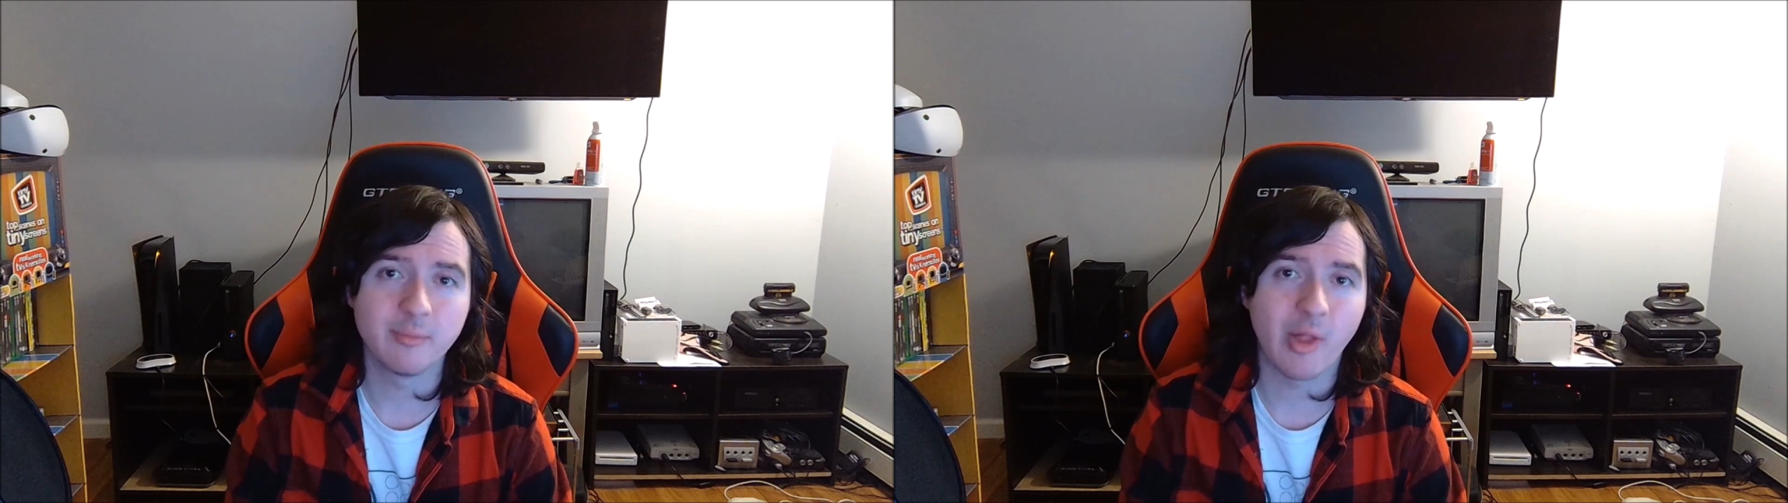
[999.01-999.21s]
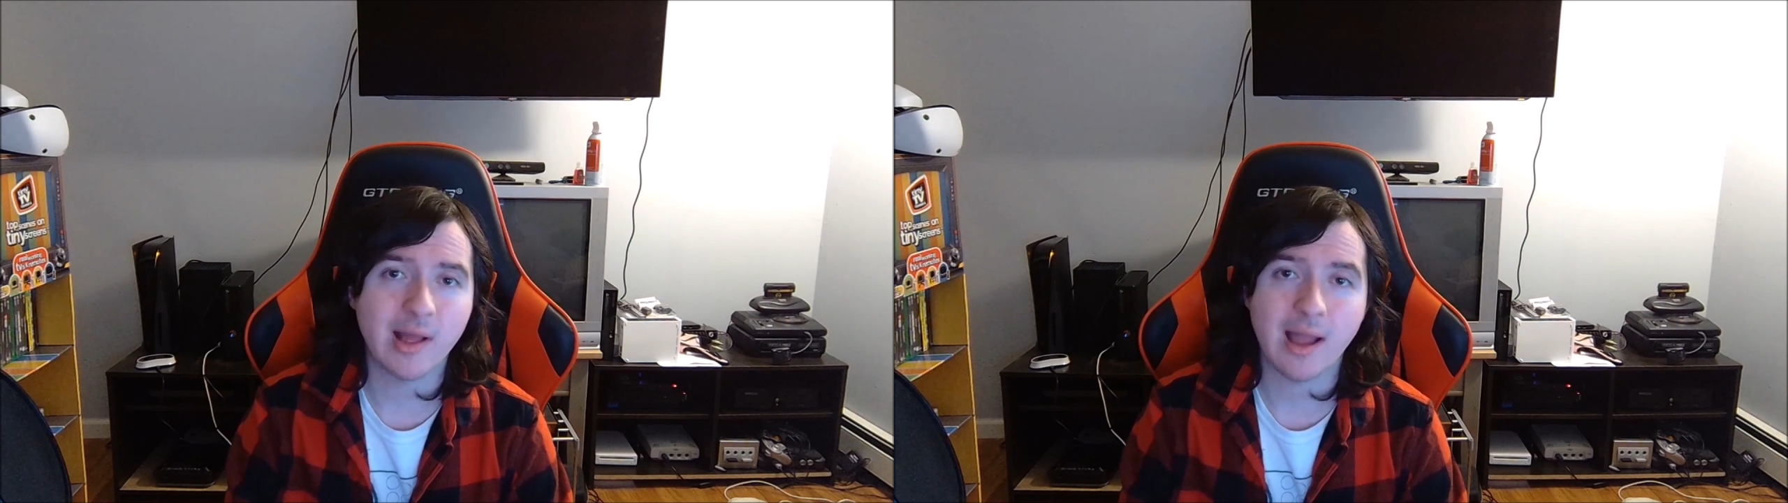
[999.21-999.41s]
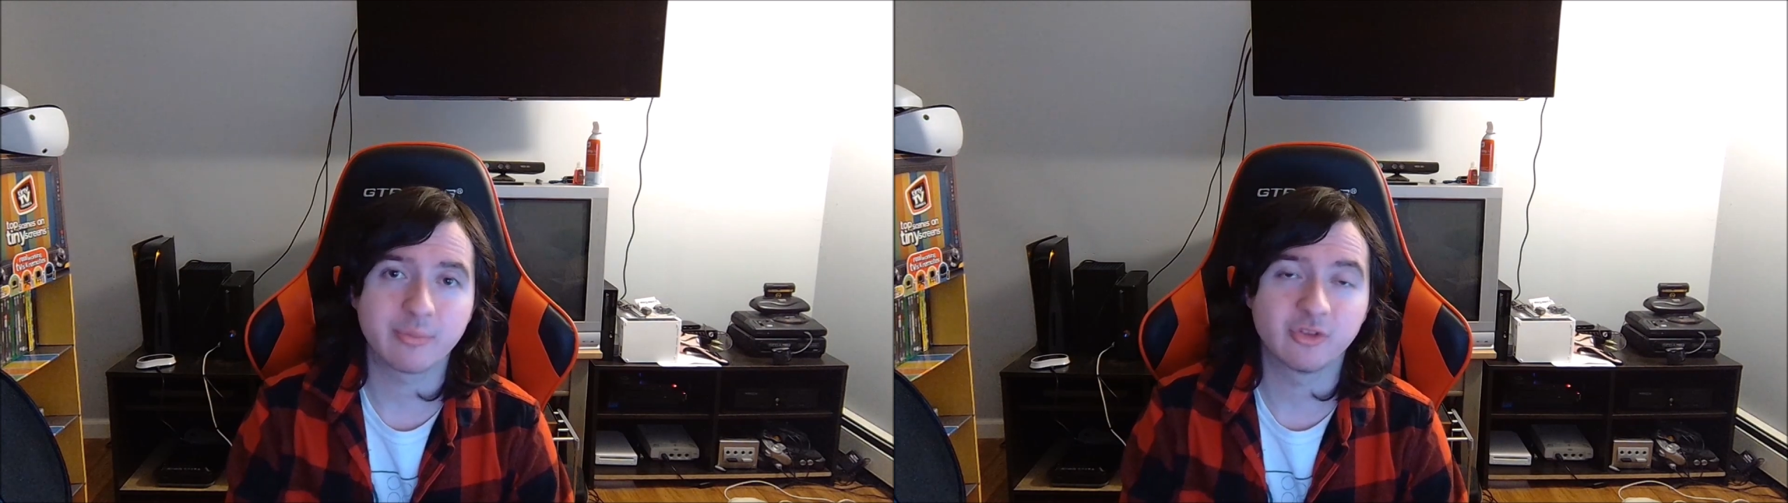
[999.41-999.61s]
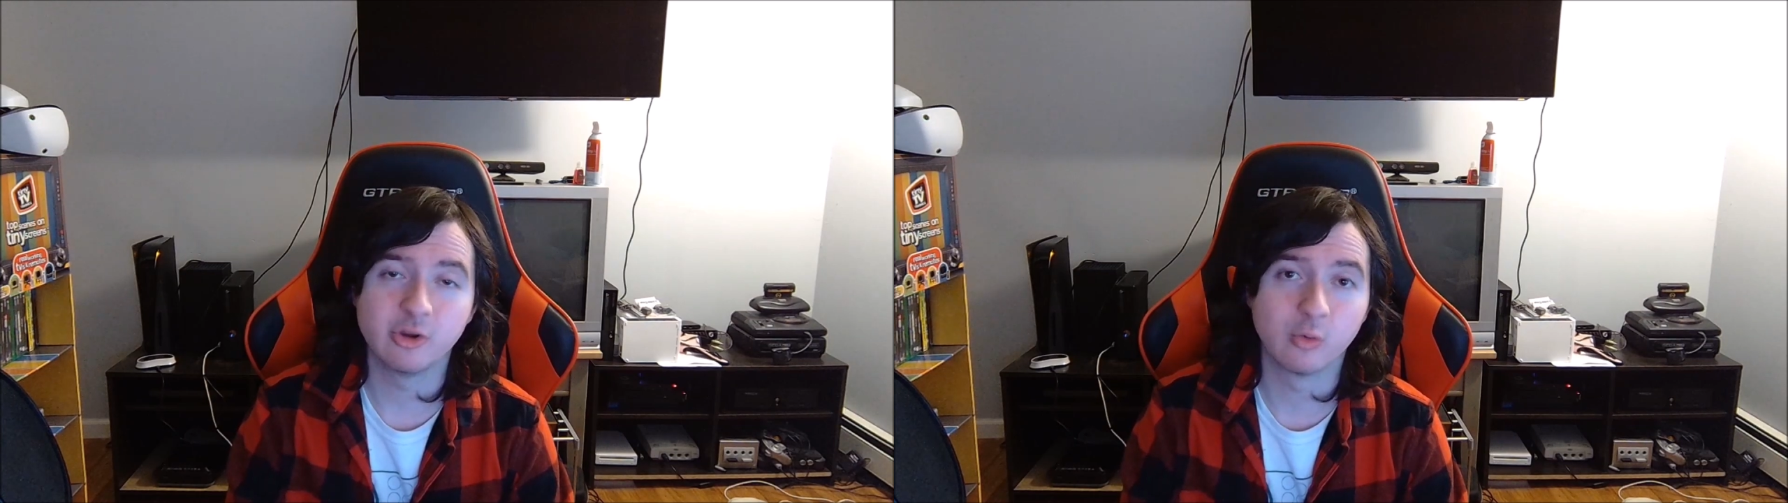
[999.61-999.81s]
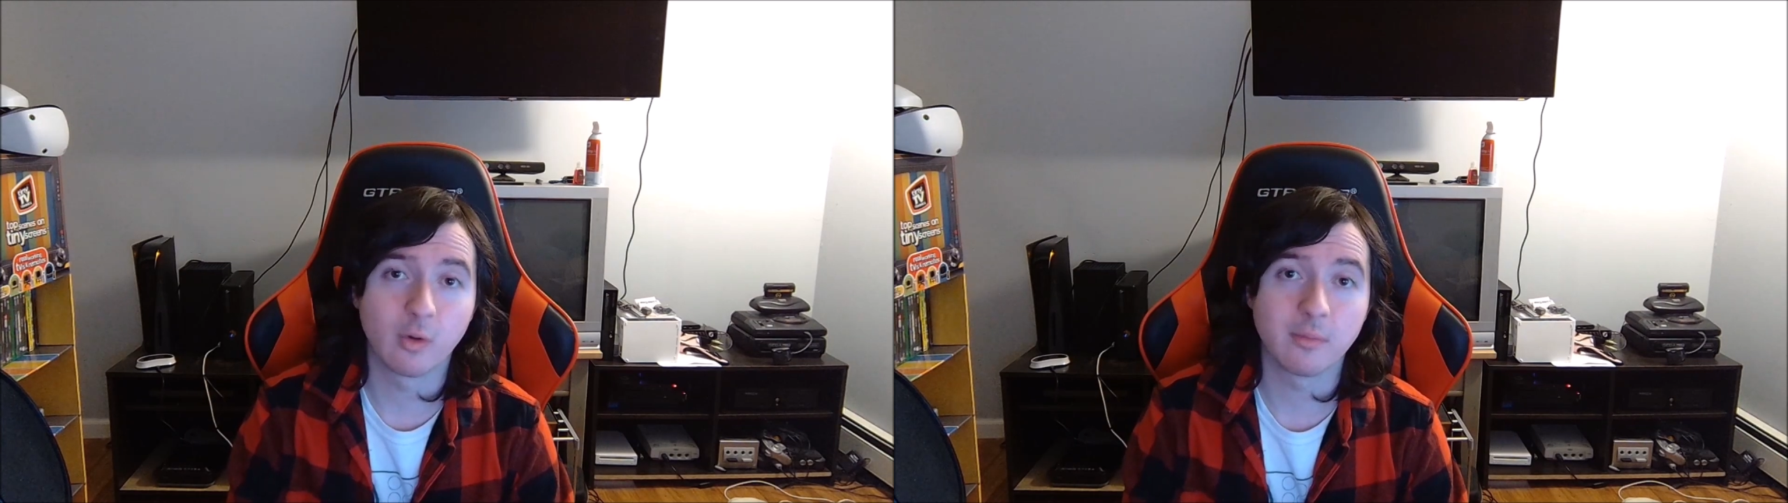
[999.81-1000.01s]
and Black Ops
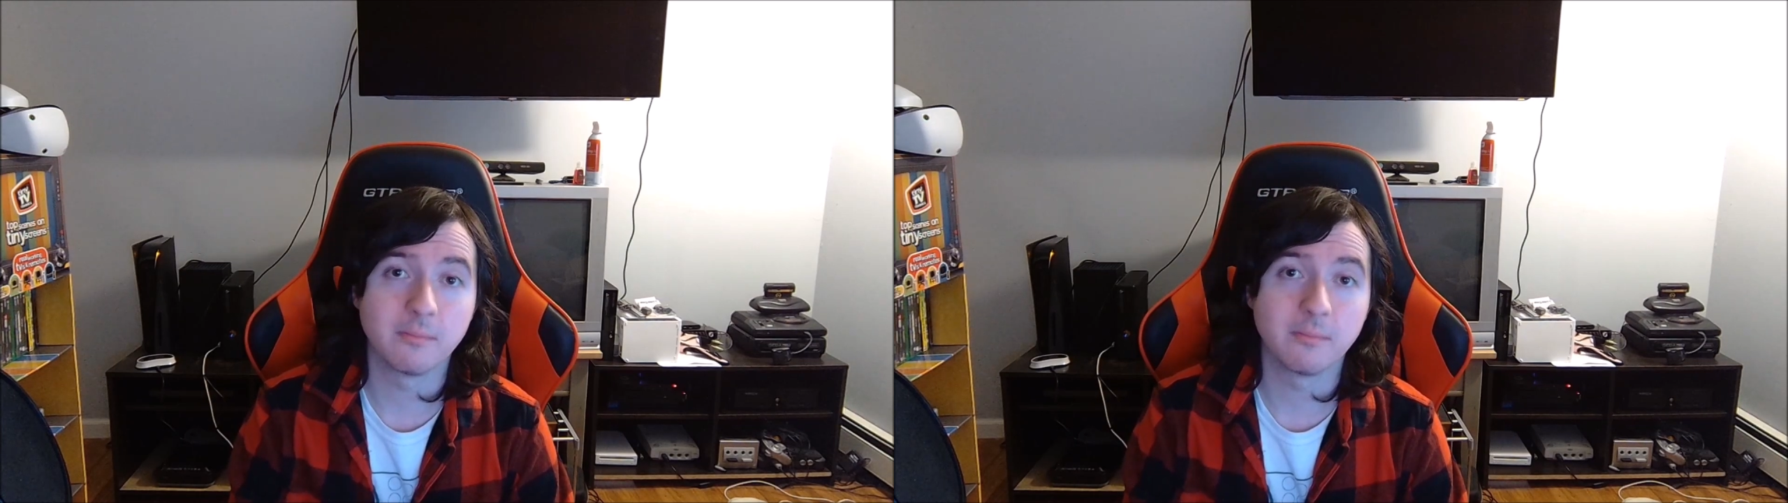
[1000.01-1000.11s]
2 were